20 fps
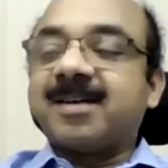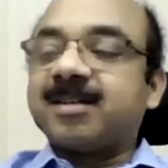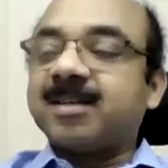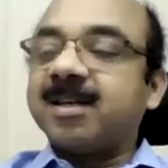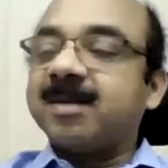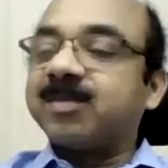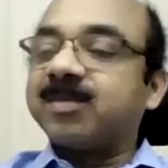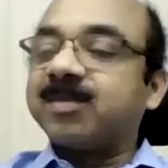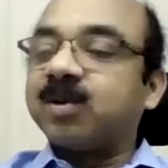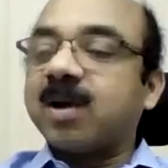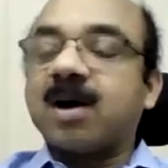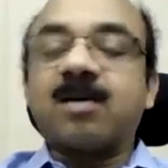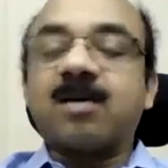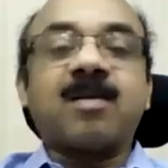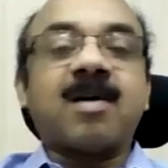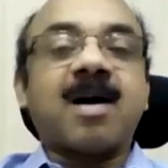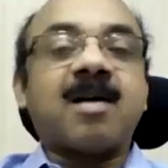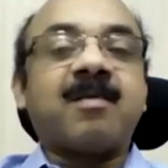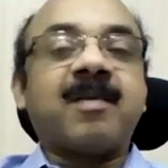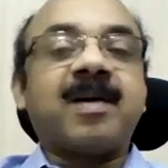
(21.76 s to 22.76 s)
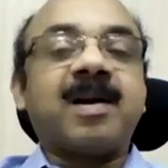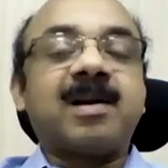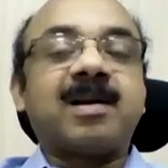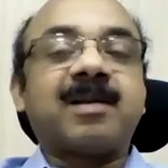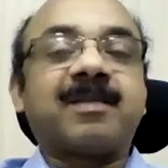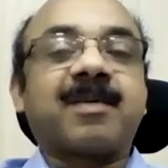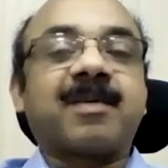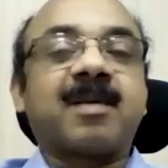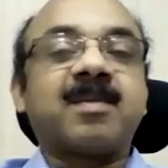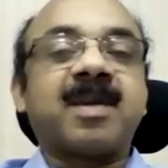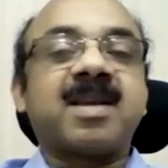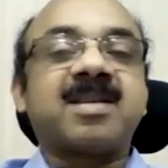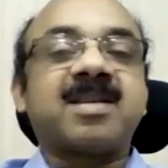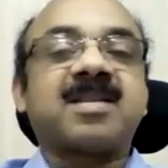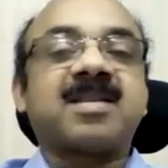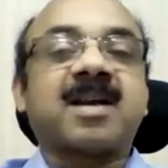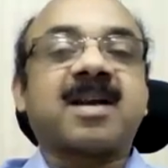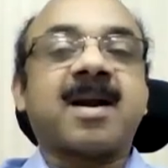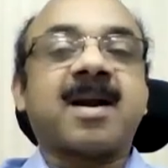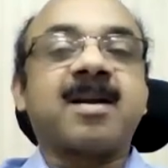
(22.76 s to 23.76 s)
it seems you have availed from
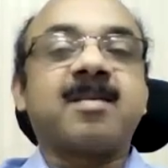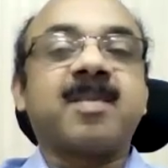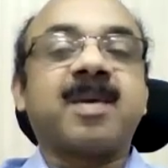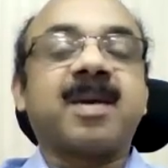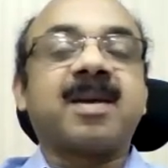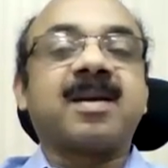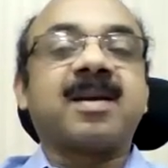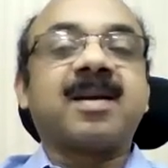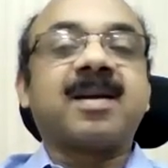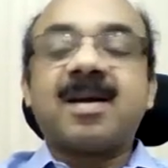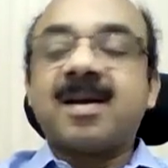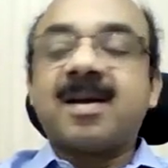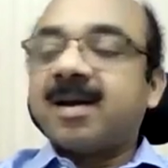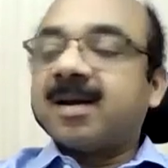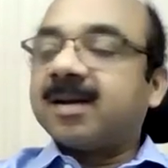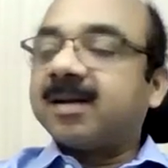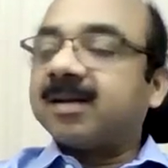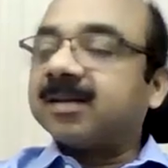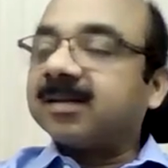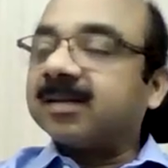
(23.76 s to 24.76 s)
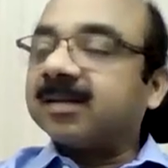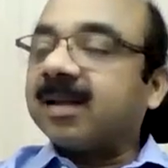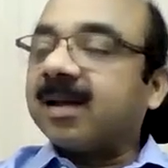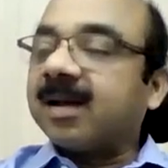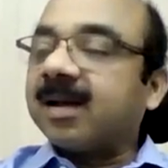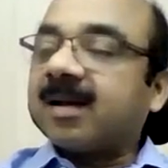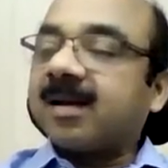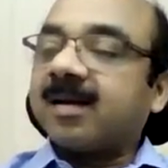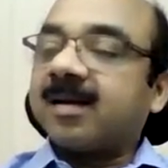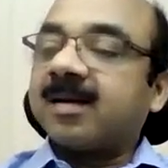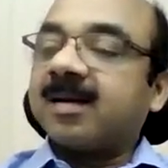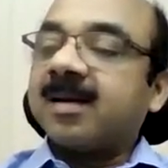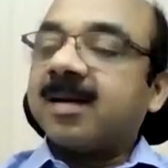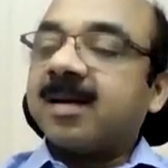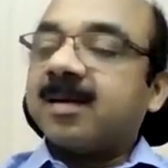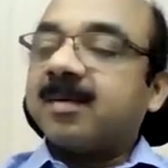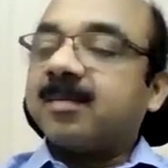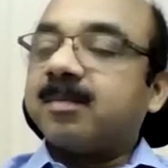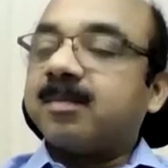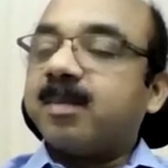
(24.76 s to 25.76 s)
ACE Academy the
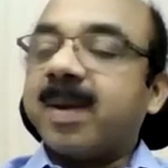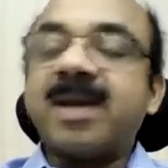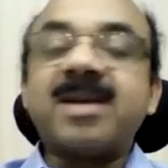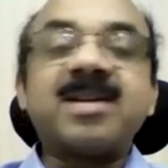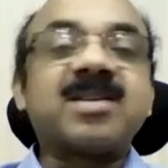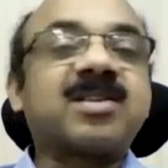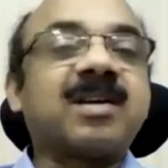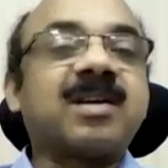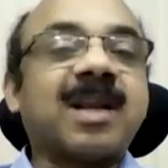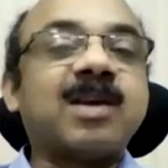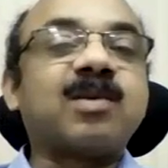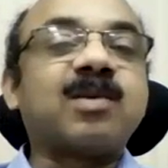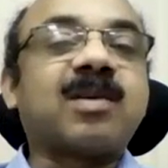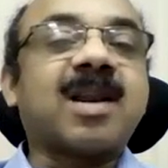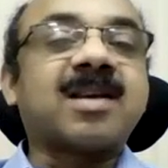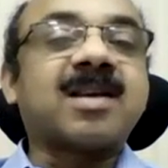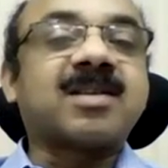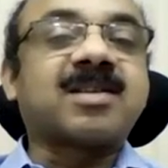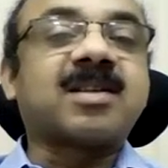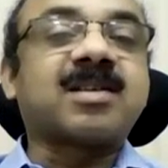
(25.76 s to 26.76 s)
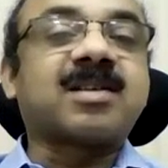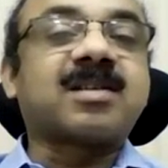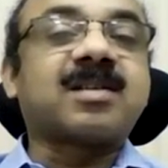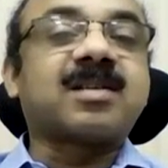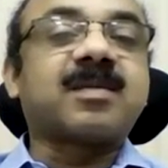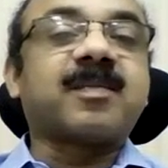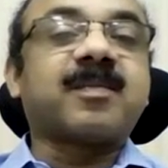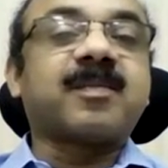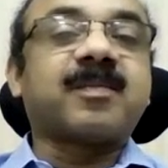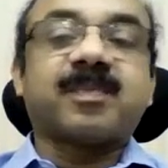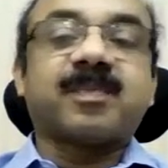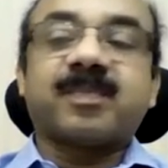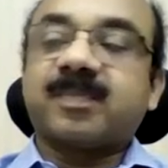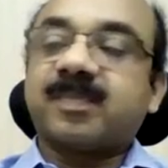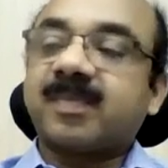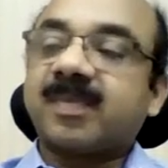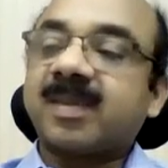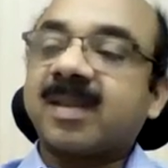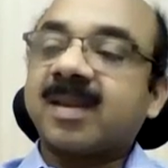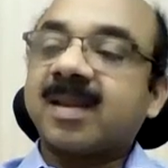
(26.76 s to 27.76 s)
mains live classes.
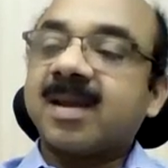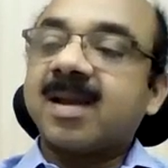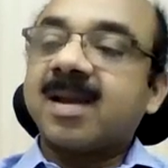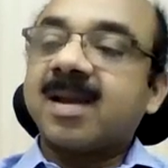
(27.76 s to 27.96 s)
Yes,